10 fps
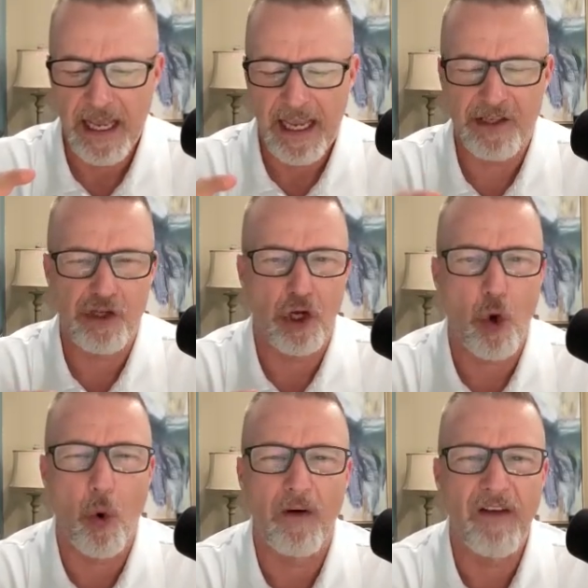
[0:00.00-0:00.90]
it's the
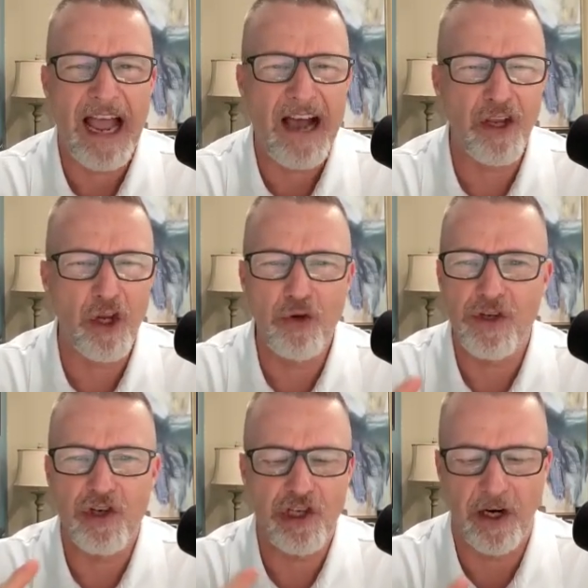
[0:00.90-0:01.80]
core values
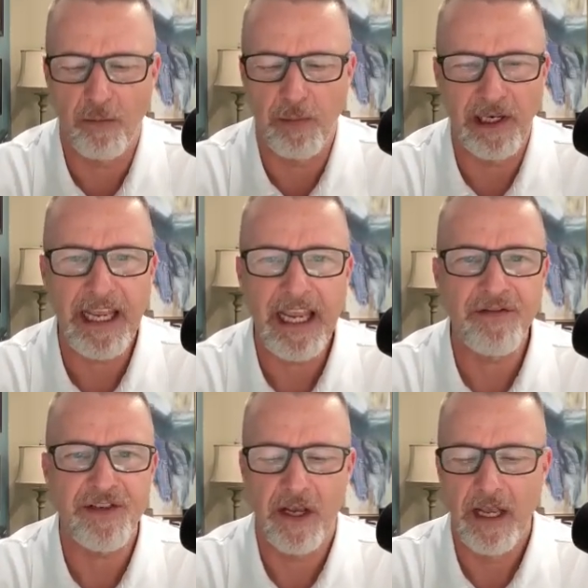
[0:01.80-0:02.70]
and shared
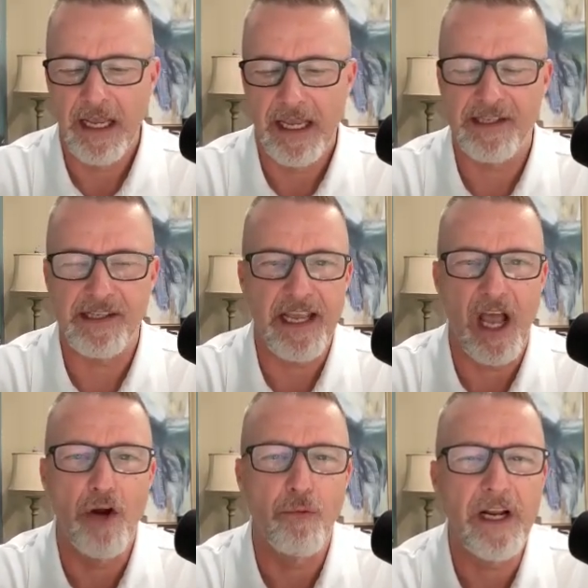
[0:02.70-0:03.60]
beliefs it's the
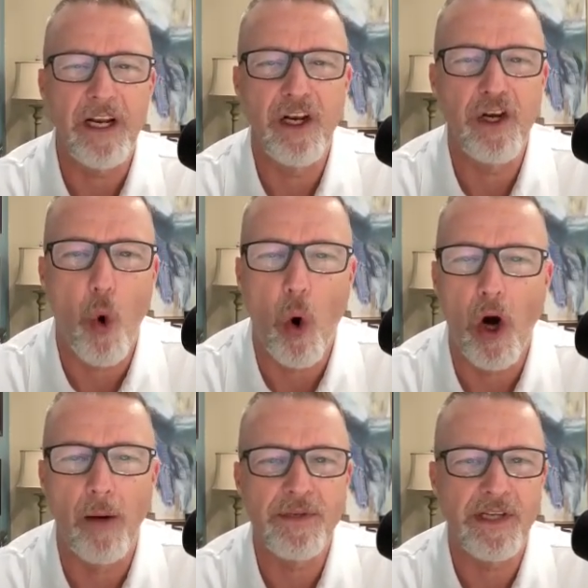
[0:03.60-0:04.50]
unwritten
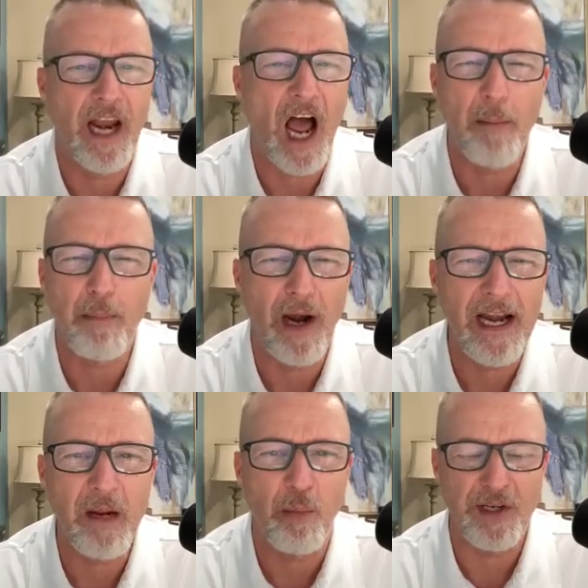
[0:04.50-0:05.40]
norms and
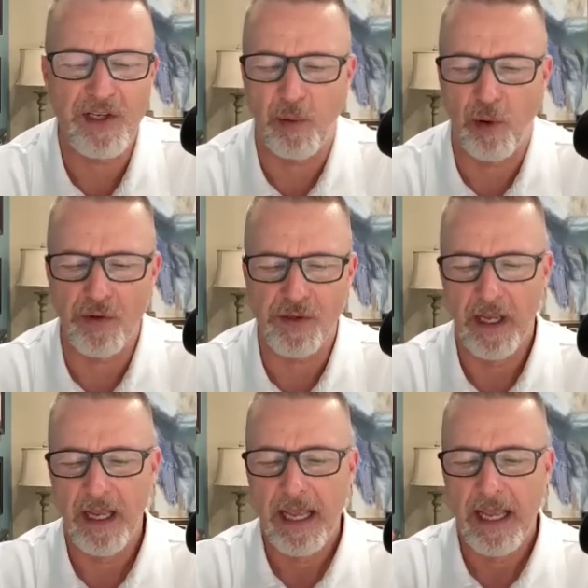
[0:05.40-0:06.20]
operating principles